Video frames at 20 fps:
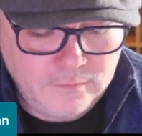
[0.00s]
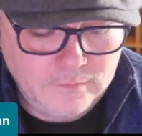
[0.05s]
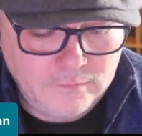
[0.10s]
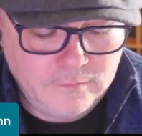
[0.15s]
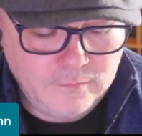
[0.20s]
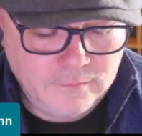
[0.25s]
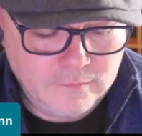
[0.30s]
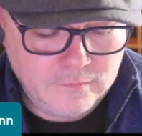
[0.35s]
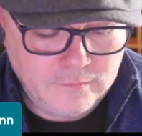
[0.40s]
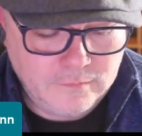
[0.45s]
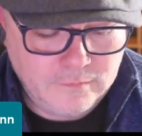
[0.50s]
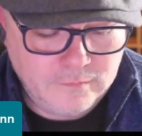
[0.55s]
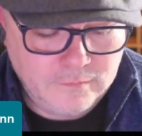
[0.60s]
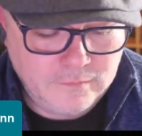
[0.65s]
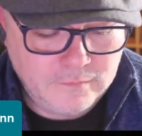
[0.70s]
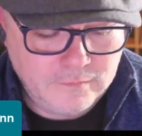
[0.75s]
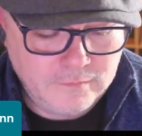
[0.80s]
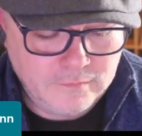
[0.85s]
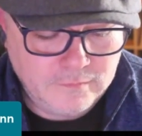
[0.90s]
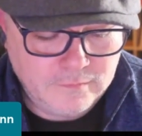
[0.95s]

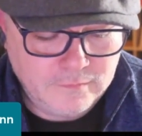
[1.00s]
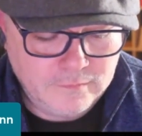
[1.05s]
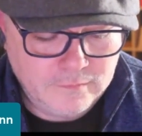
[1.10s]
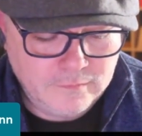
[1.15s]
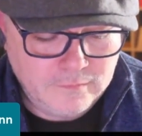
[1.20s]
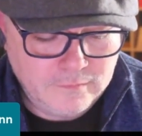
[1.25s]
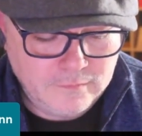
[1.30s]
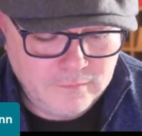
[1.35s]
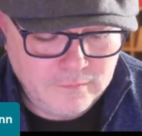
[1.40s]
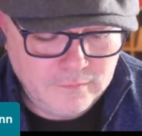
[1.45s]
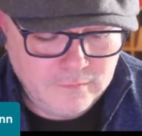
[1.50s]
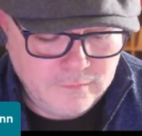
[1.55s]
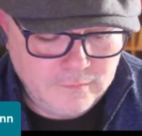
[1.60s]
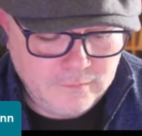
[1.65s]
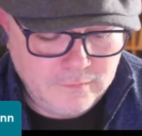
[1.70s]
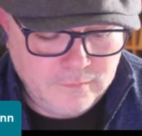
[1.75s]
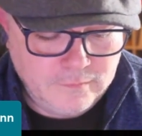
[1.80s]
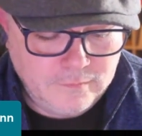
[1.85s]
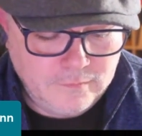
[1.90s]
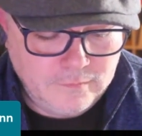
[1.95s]

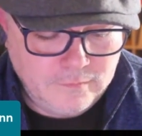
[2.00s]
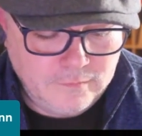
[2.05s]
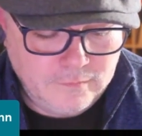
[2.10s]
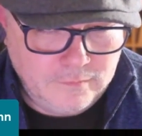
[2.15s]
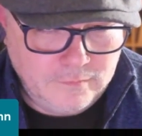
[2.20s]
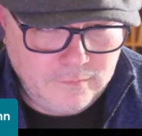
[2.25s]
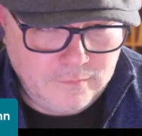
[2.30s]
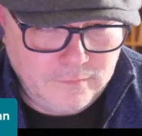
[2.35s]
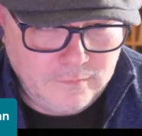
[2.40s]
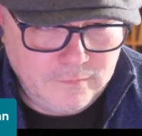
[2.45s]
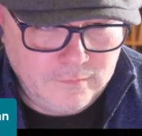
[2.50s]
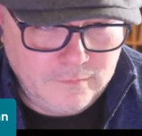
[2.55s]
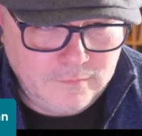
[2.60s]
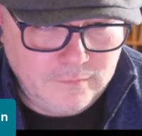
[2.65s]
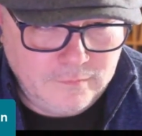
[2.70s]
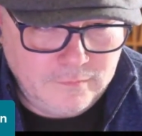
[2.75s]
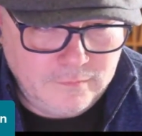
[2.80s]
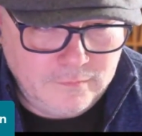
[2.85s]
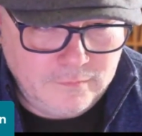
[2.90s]
The person shown says nothing.